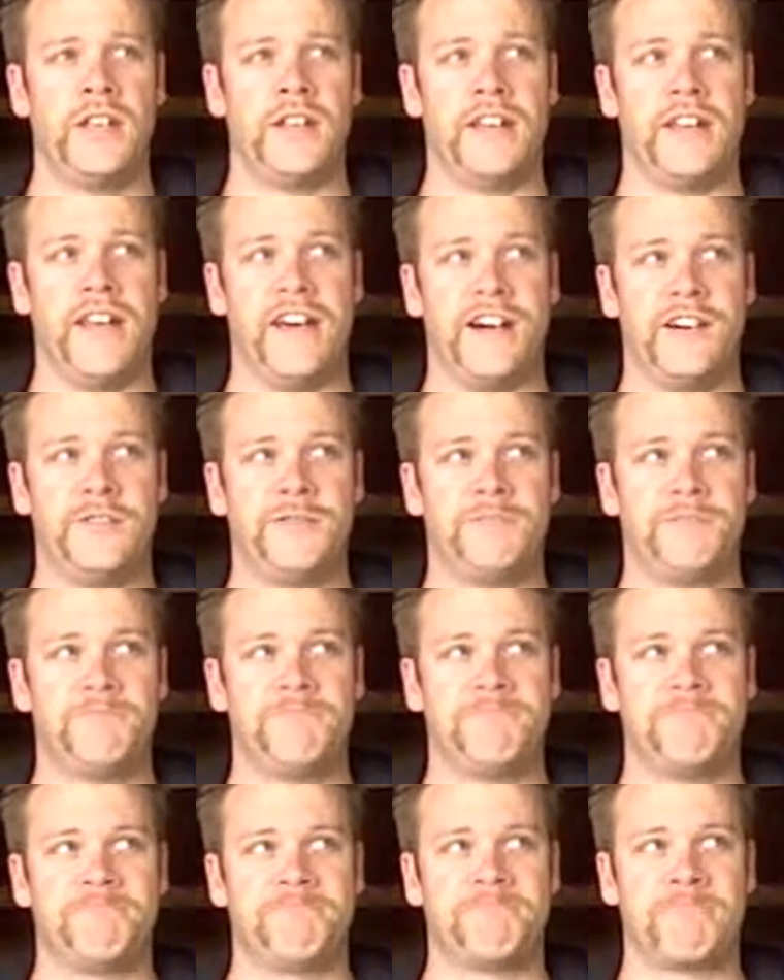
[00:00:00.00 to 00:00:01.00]
now.
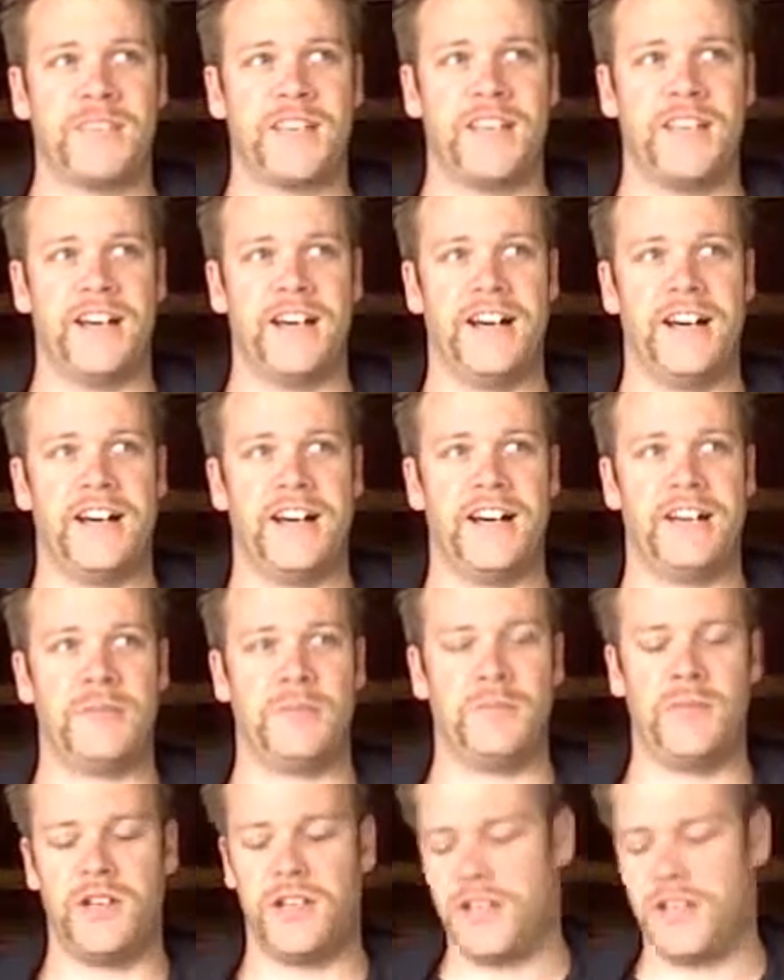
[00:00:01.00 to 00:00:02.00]
And